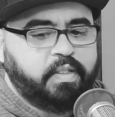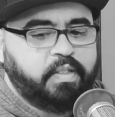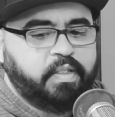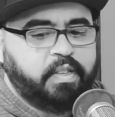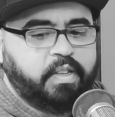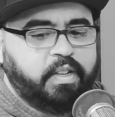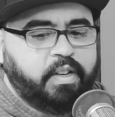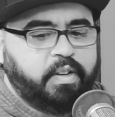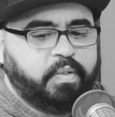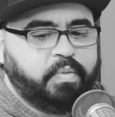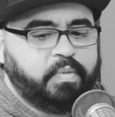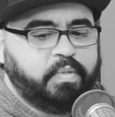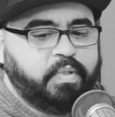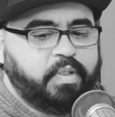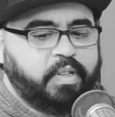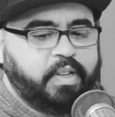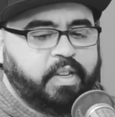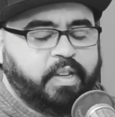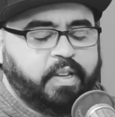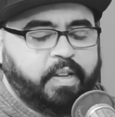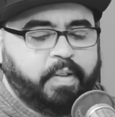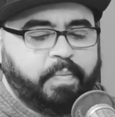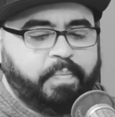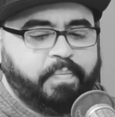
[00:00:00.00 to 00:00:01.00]
you know,
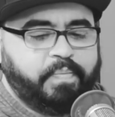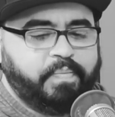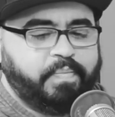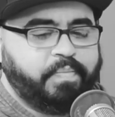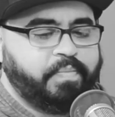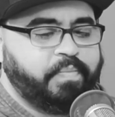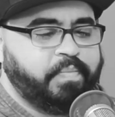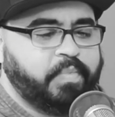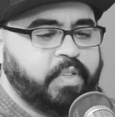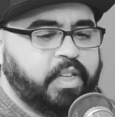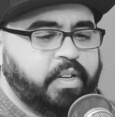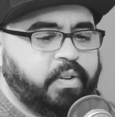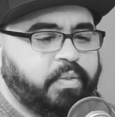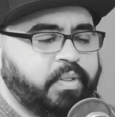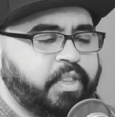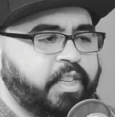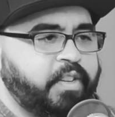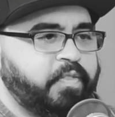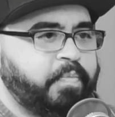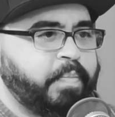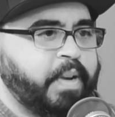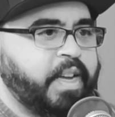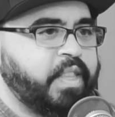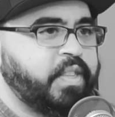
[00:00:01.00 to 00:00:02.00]
um, you know,
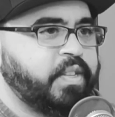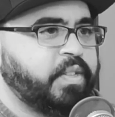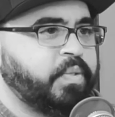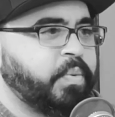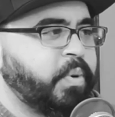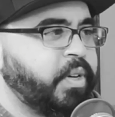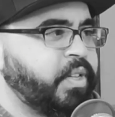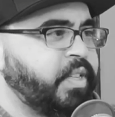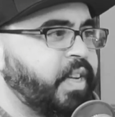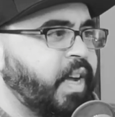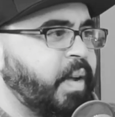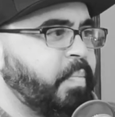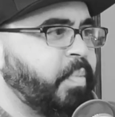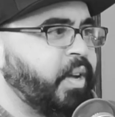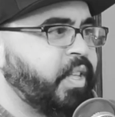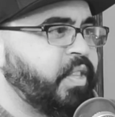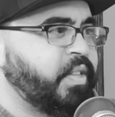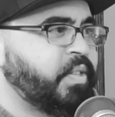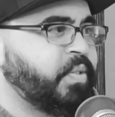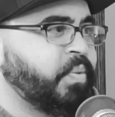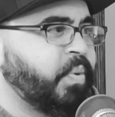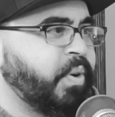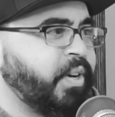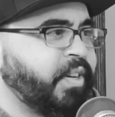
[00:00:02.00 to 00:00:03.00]
live by the sword, die by the
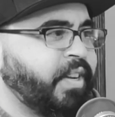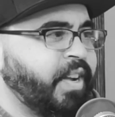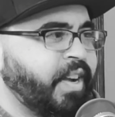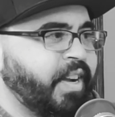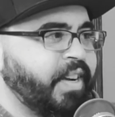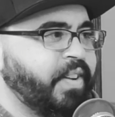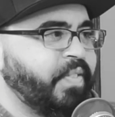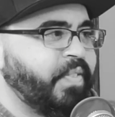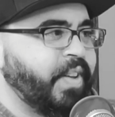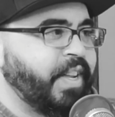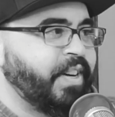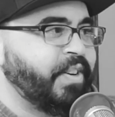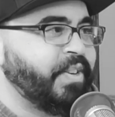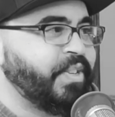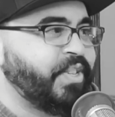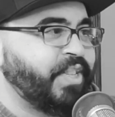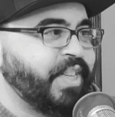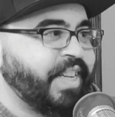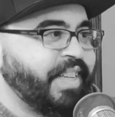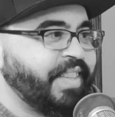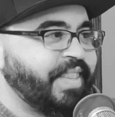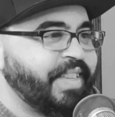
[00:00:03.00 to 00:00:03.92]
sword kind of energy.